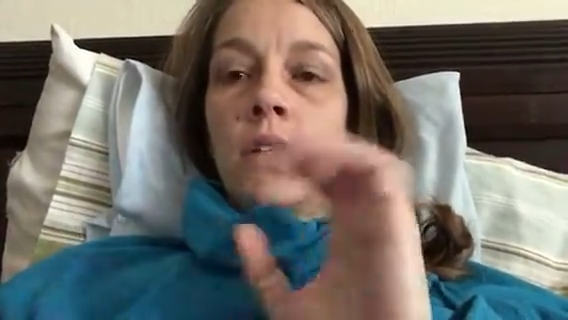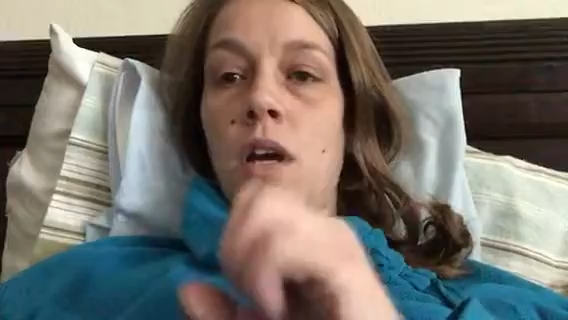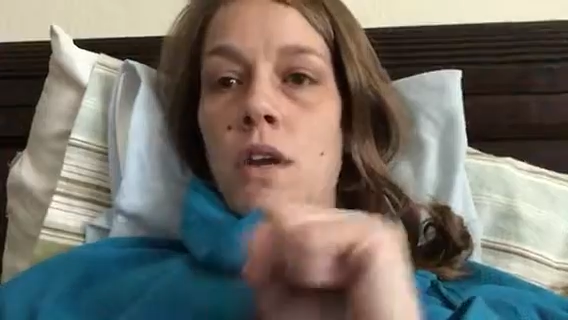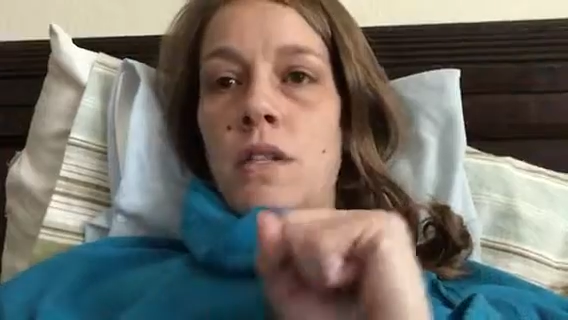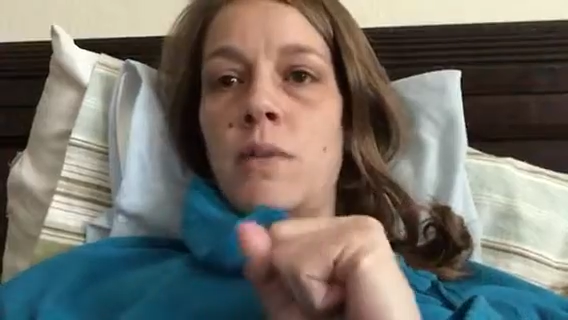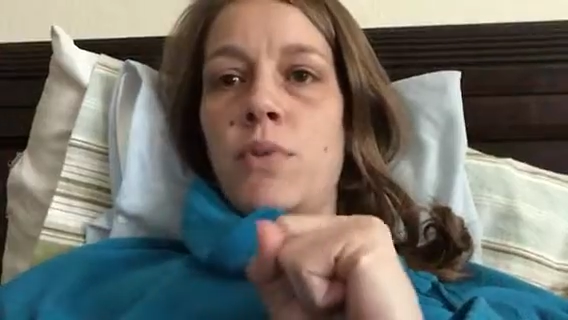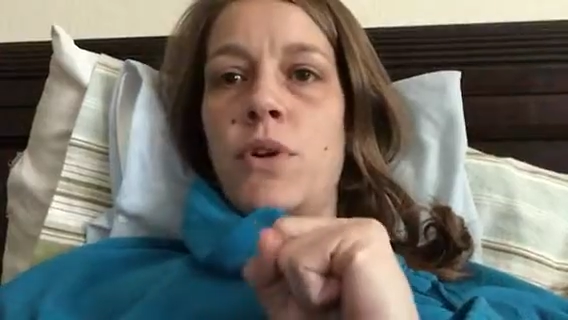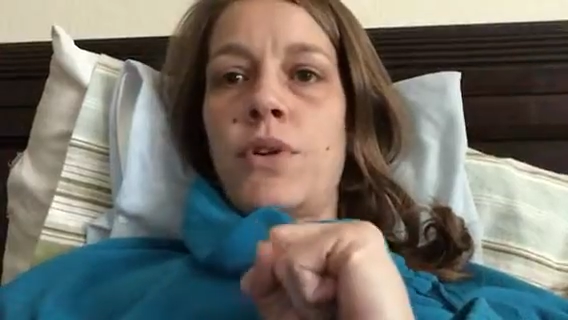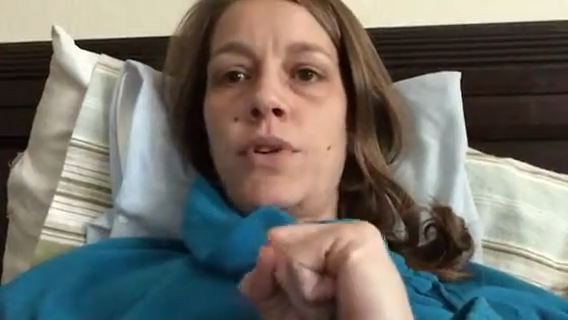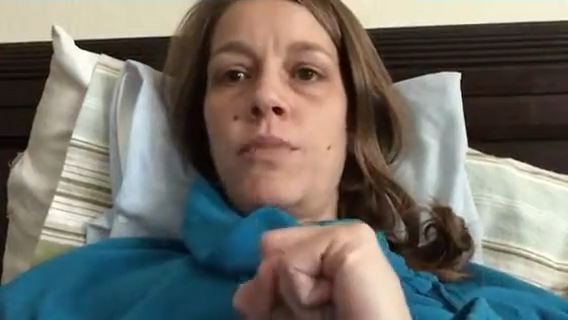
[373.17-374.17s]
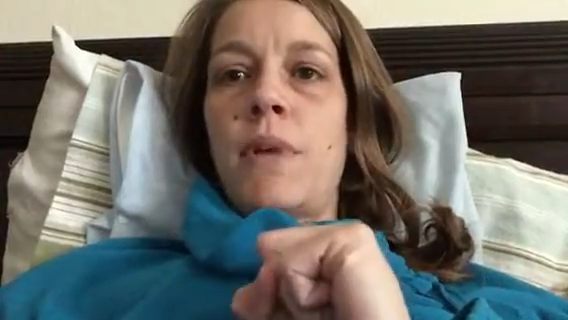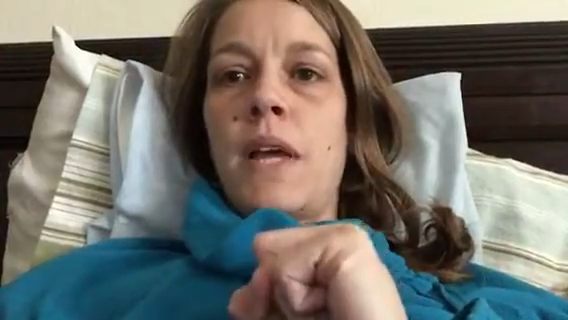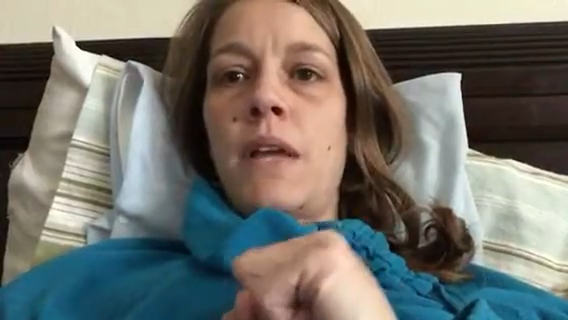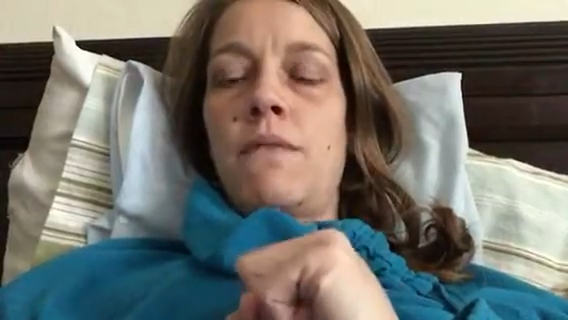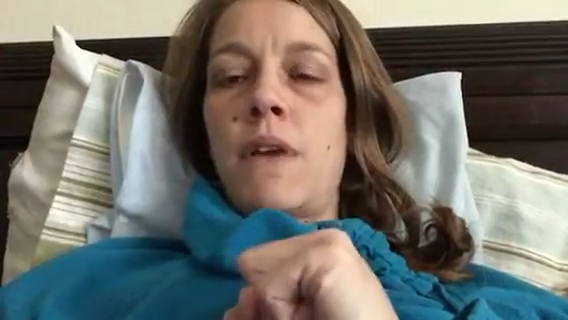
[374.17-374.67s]
got on a support group,
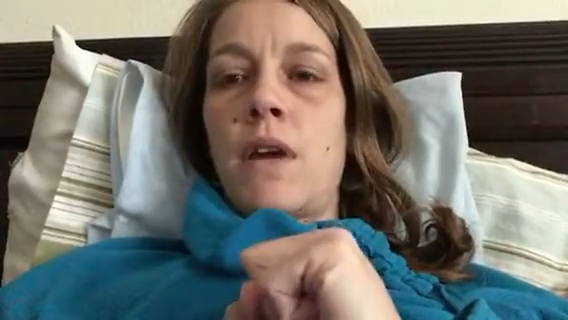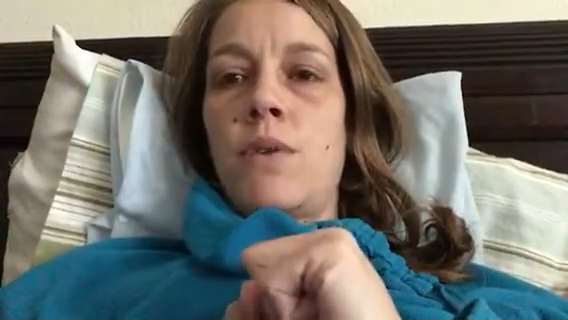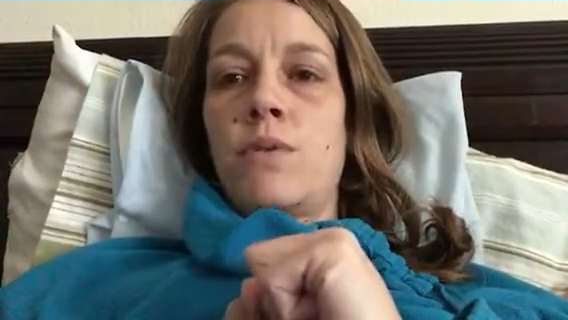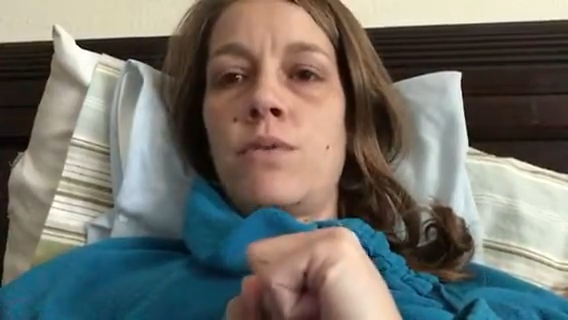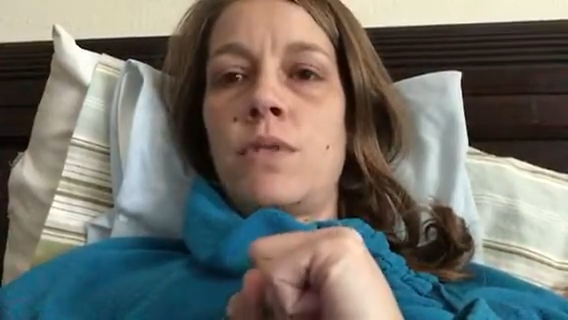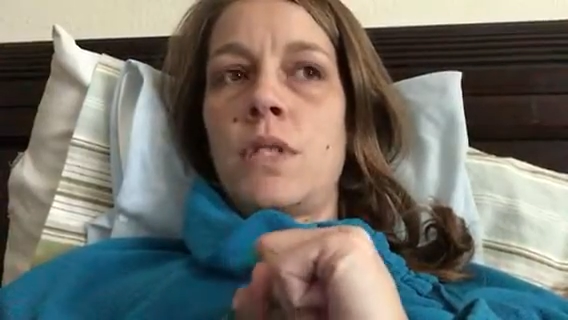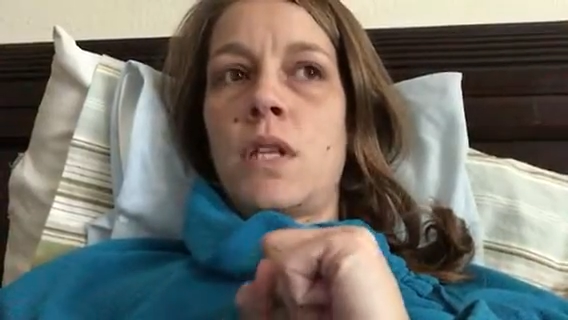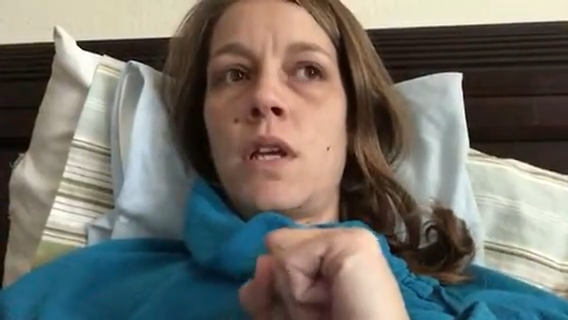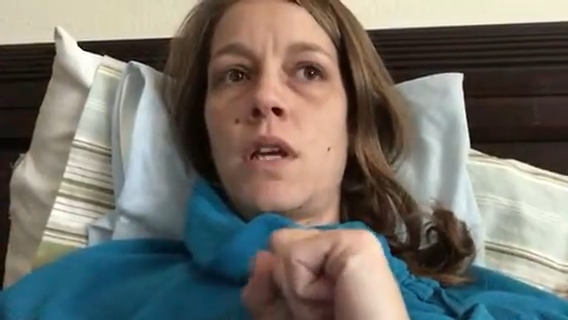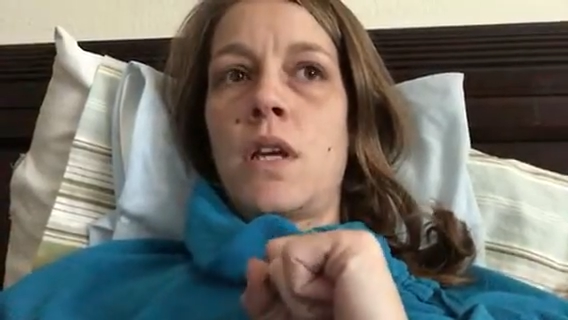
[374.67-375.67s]
and I found